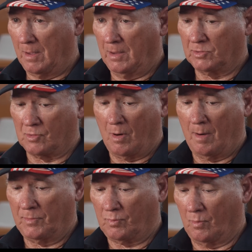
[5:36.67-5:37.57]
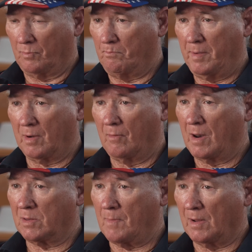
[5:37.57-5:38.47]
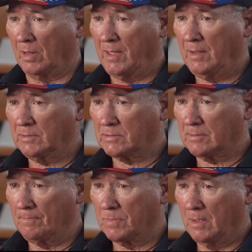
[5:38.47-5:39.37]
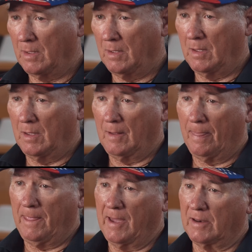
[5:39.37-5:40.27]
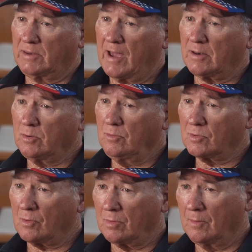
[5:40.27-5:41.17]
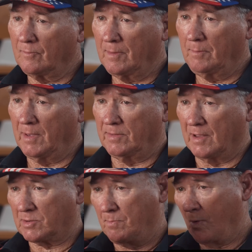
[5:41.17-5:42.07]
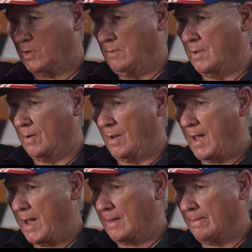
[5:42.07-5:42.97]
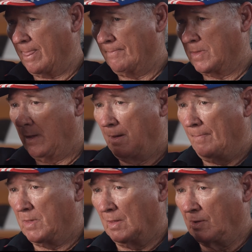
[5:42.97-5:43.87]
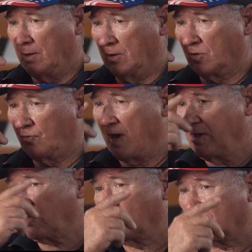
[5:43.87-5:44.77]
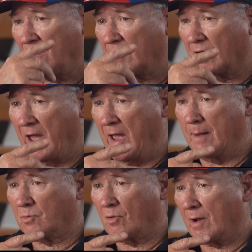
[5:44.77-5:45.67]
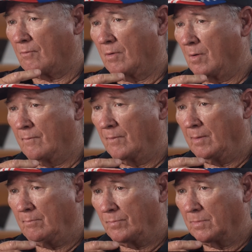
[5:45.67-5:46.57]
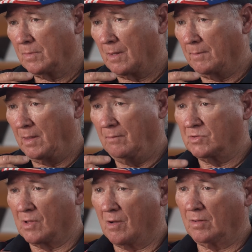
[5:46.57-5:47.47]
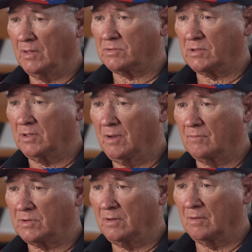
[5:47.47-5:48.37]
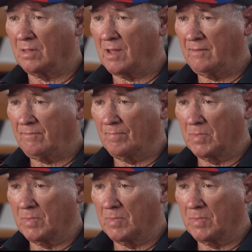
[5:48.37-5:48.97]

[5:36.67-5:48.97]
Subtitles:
His arms were as big around as my legs. He had tattoos all over him. He had that Smokey Bear hat. His face looked like an Amtrak run over him. I mean, he was the ugliest thing you ever seen in your life.